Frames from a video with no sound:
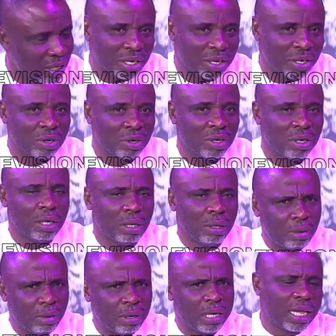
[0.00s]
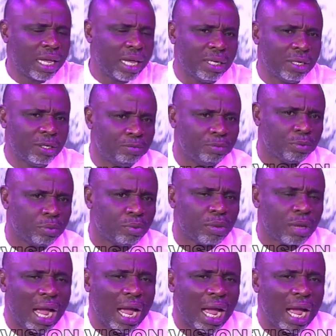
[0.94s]
You know. But again,
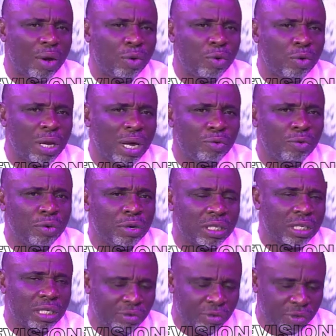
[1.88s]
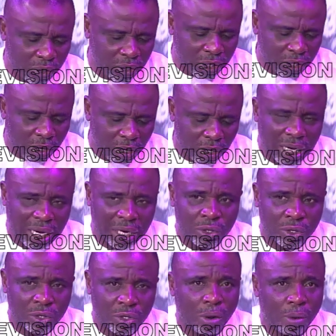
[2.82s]
I would have wished, even though the court cannot
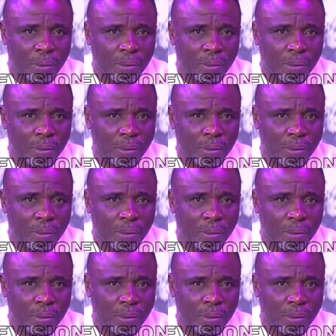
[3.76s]
stop